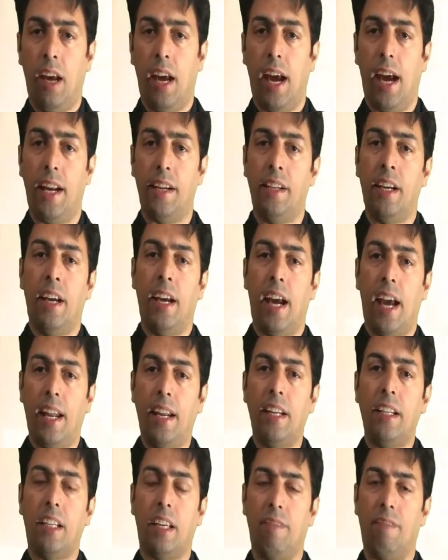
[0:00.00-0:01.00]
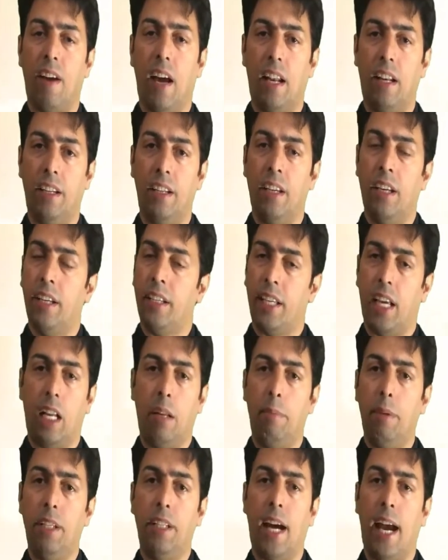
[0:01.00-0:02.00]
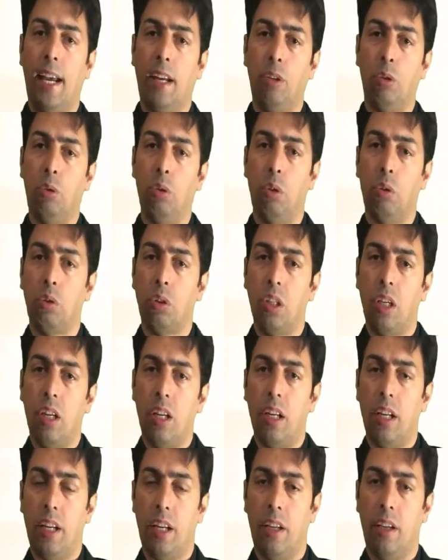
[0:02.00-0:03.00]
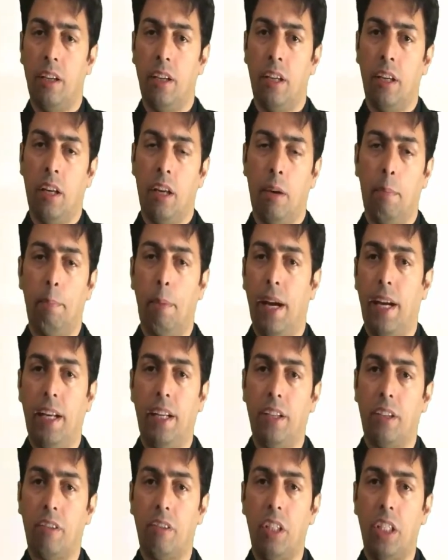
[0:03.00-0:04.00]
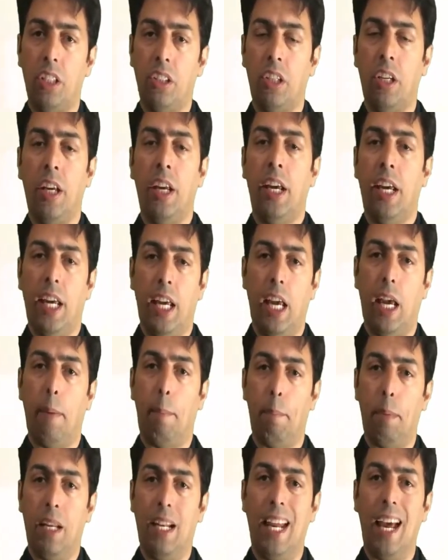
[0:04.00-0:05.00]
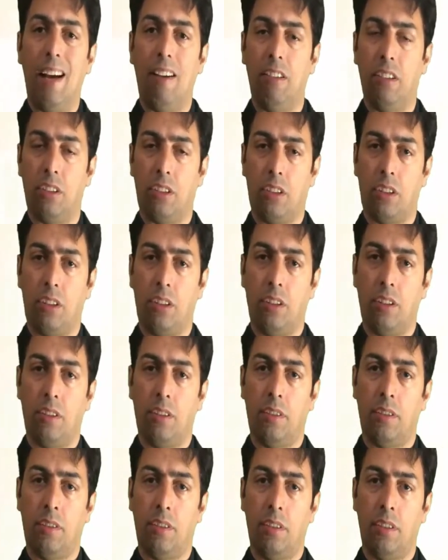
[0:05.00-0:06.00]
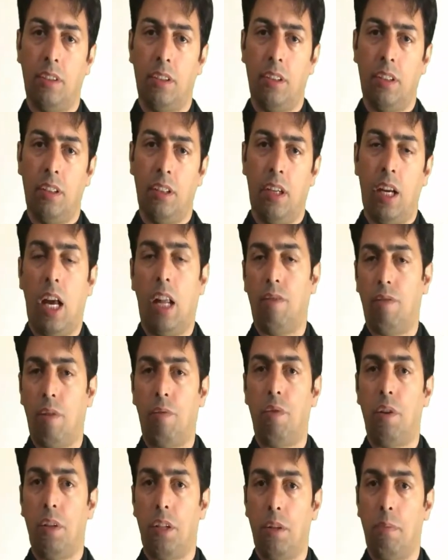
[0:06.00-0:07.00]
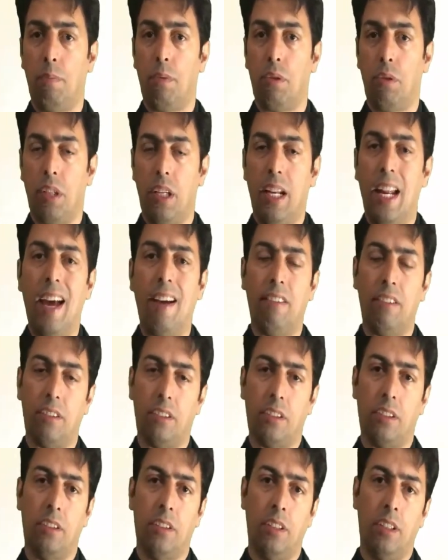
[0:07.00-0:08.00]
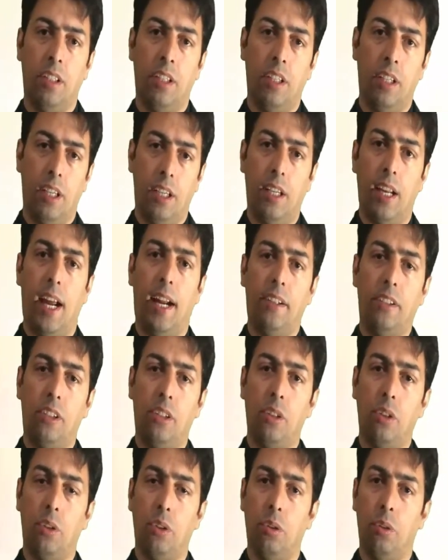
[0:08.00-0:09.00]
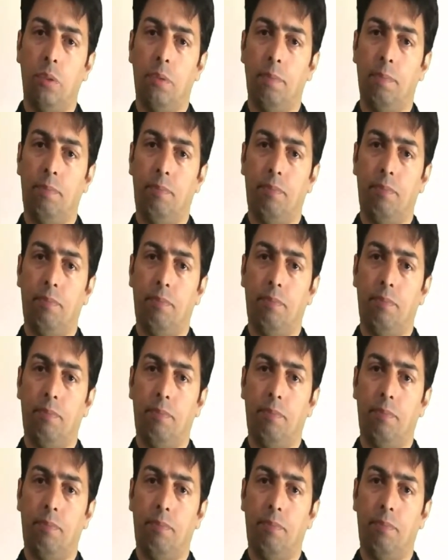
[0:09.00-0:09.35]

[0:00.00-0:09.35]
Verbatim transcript: And anencephaly can be diagnosed early by increased A F P levels, alpha fetoprotein levels, in addition to